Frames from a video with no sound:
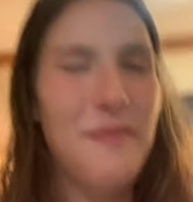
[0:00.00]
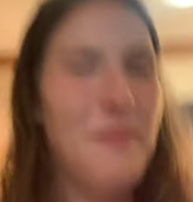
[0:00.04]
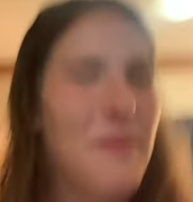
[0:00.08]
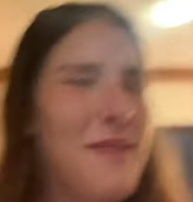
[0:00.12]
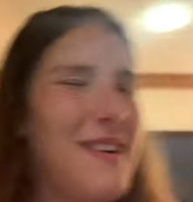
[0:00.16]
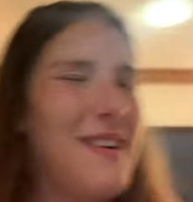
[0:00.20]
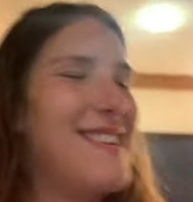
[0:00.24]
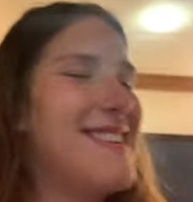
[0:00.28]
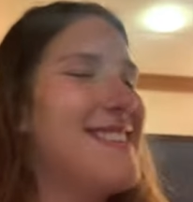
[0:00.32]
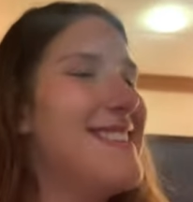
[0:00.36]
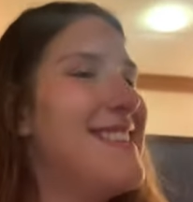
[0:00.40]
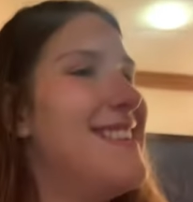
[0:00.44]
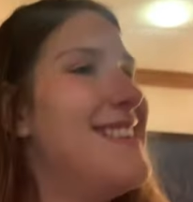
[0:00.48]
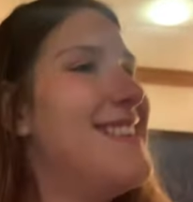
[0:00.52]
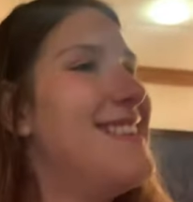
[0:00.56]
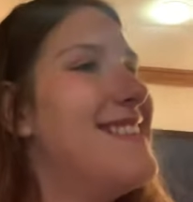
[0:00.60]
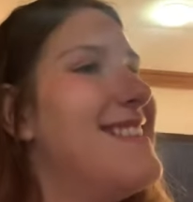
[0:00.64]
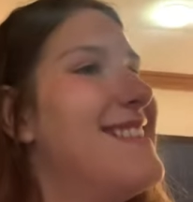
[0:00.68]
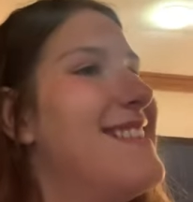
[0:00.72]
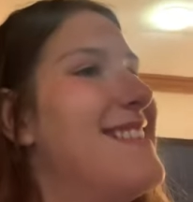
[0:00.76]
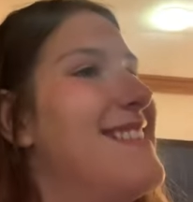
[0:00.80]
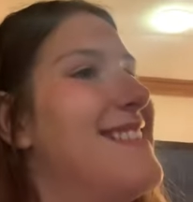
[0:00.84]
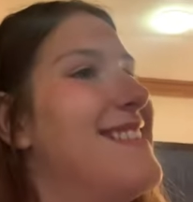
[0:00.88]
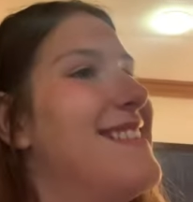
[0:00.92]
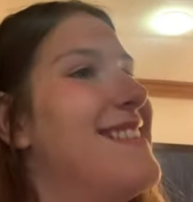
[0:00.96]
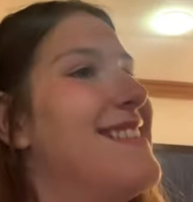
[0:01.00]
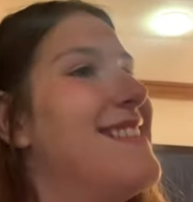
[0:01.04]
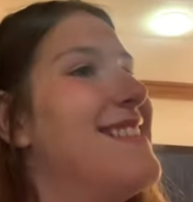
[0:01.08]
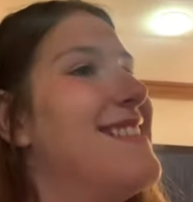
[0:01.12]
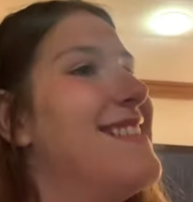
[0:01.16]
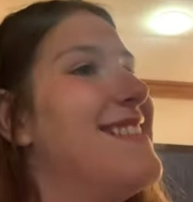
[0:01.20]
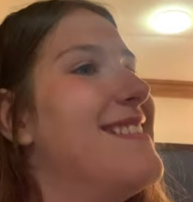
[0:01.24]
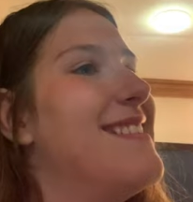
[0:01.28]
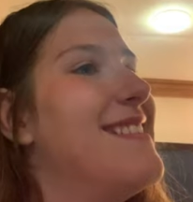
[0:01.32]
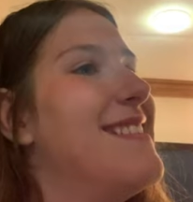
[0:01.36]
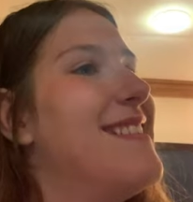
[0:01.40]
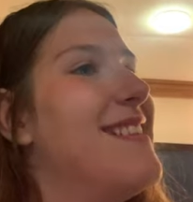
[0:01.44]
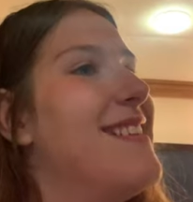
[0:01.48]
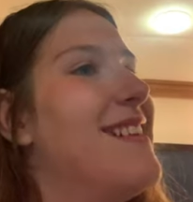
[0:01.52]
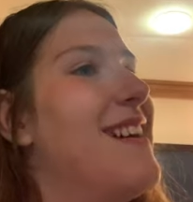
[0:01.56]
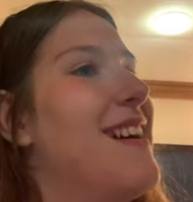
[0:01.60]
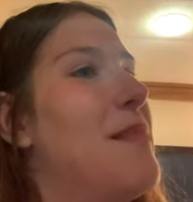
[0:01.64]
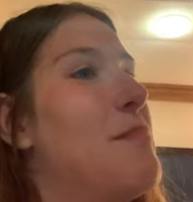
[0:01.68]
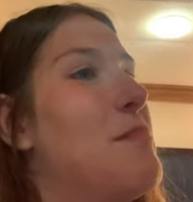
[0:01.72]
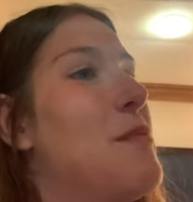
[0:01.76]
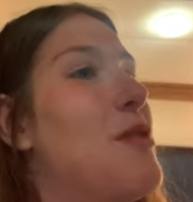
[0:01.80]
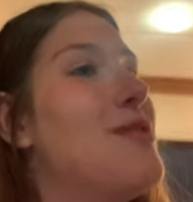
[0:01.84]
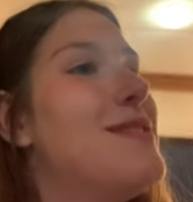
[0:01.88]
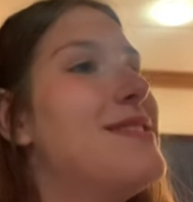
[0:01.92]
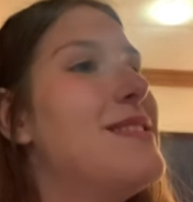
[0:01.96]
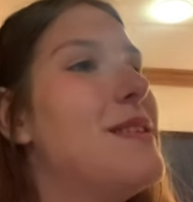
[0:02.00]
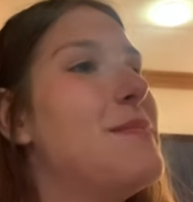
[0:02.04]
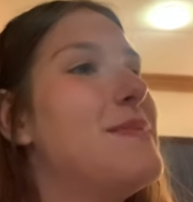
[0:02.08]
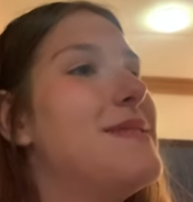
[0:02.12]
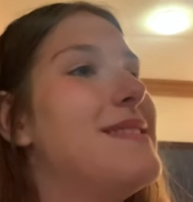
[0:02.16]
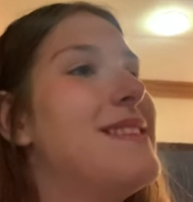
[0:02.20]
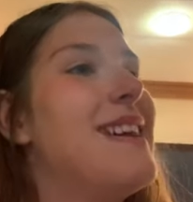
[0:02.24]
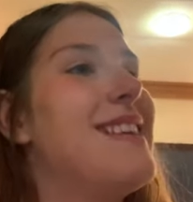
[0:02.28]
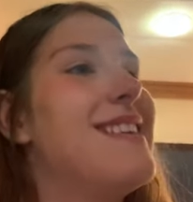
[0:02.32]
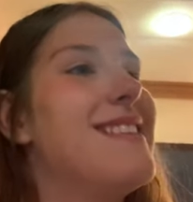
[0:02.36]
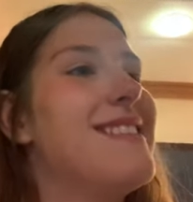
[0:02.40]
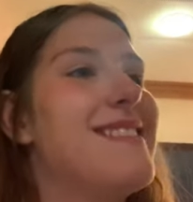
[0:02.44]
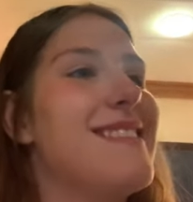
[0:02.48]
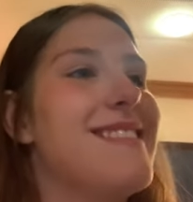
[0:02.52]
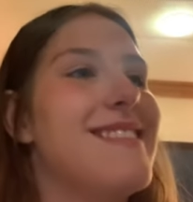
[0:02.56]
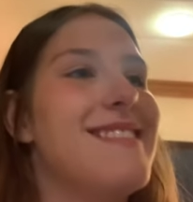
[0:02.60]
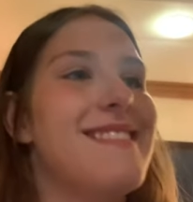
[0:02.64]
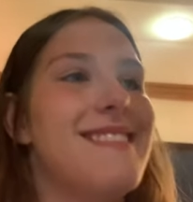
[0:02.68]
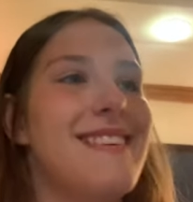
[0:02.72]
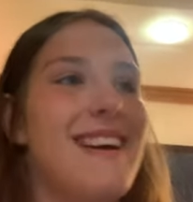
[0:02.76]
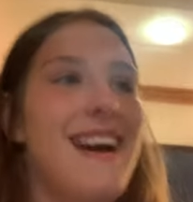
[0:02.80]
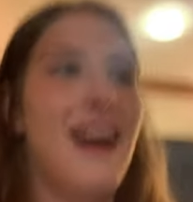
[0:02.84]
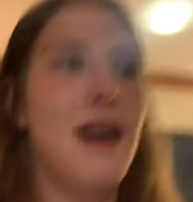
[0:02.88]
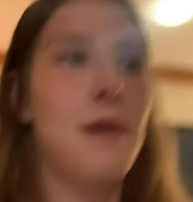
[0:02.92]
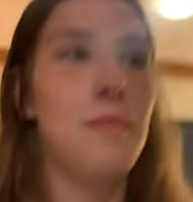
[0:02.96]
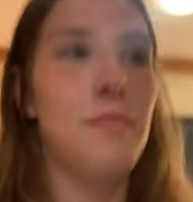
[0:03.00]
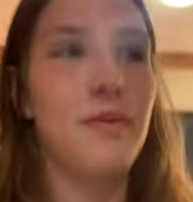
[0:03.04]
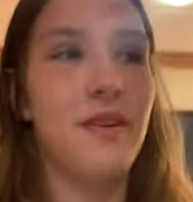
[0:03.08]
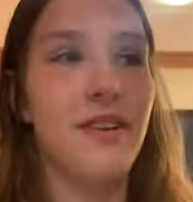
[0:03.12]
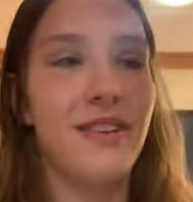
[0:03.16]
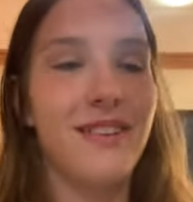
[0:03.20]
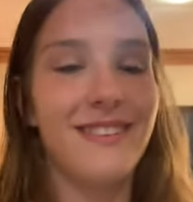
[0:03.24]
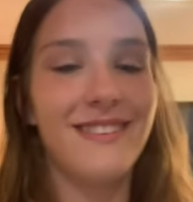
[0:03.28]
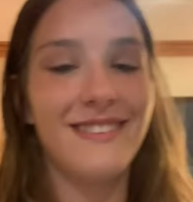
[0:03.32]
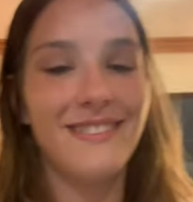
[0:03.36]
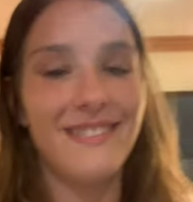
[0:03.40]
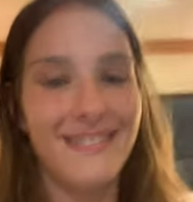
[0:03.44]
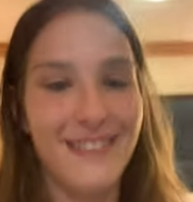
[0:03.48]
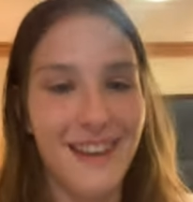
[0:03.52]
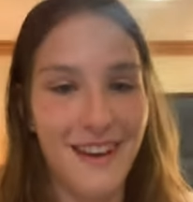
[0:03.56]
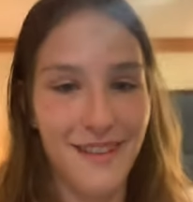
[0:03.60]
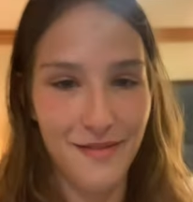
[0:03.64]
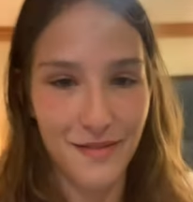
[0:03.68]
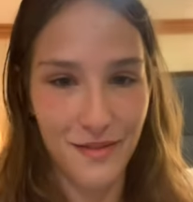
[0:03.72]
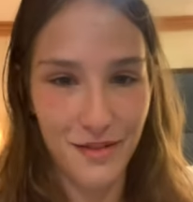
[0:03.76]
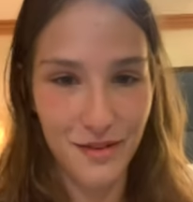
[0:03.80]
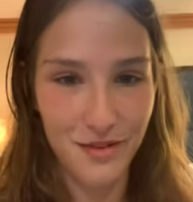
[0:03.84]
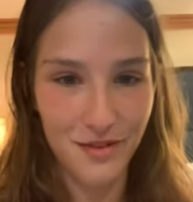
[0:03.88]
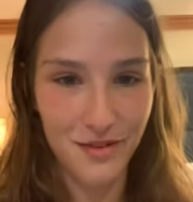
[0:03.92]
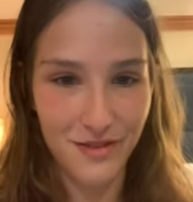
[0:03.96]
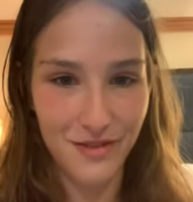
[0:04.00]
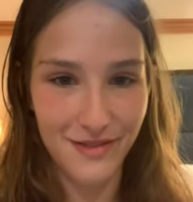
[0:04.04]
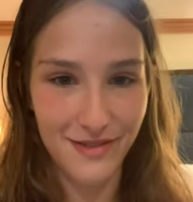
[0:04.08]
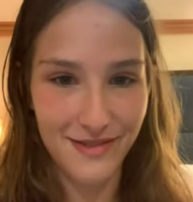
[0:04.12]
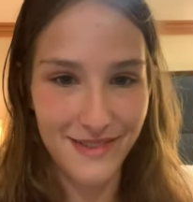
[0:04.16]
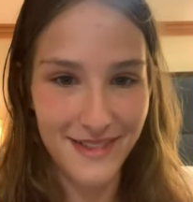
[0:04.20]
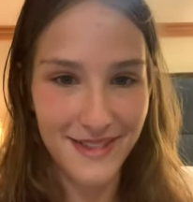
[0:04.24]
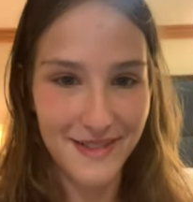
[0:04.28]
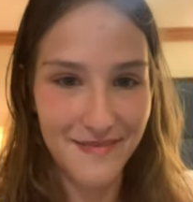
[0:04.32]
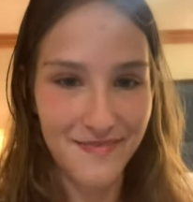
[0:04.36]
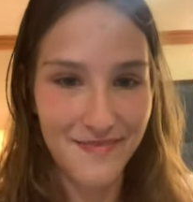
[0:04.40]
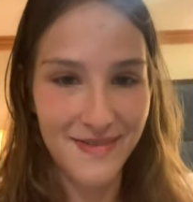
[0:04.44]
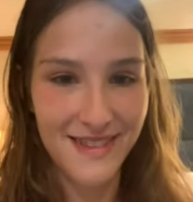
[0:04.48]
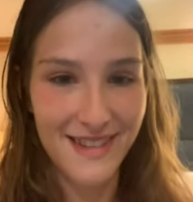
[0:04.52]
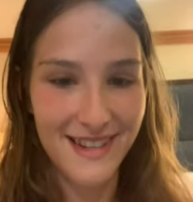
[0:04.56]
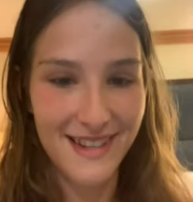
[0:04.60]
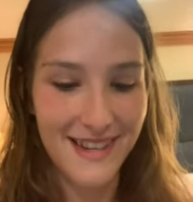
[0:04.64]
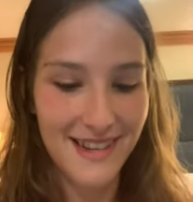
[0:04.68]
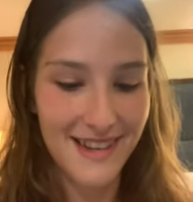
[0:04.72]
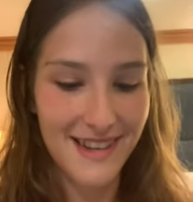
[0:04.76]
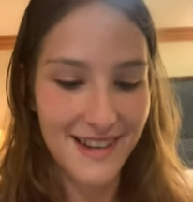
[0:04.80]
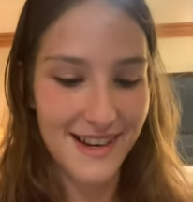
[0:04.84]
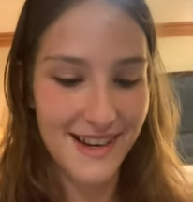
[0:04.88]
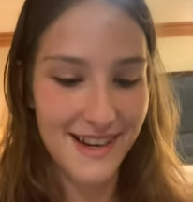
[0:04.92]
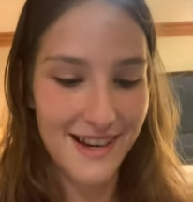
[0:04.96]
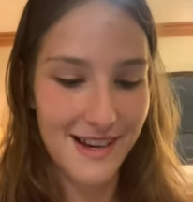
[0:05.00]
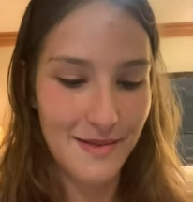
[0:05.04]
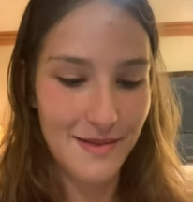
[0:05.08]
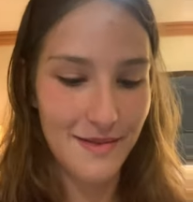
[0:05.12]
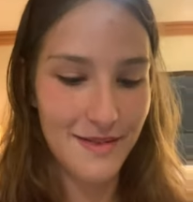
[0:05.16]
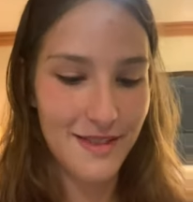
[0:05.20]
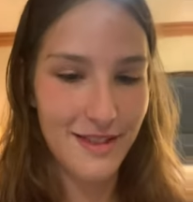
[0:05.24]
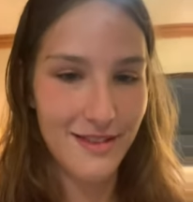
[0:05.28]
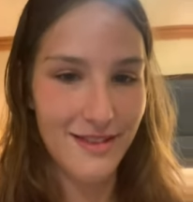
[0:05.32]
what is it? Upsetting. Most upsetting thing to happen each day of the cruise. Um, so